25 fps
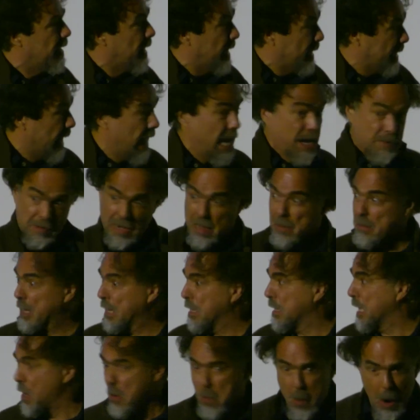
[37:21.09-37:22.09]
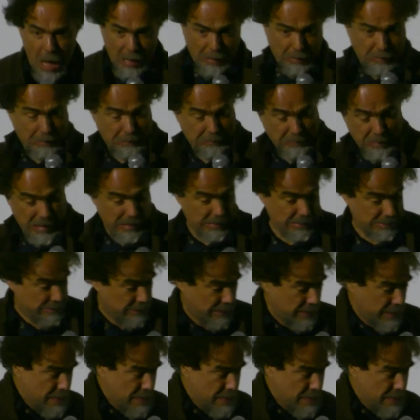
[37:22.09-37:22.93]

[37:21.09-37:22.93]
And now he's like, what? What?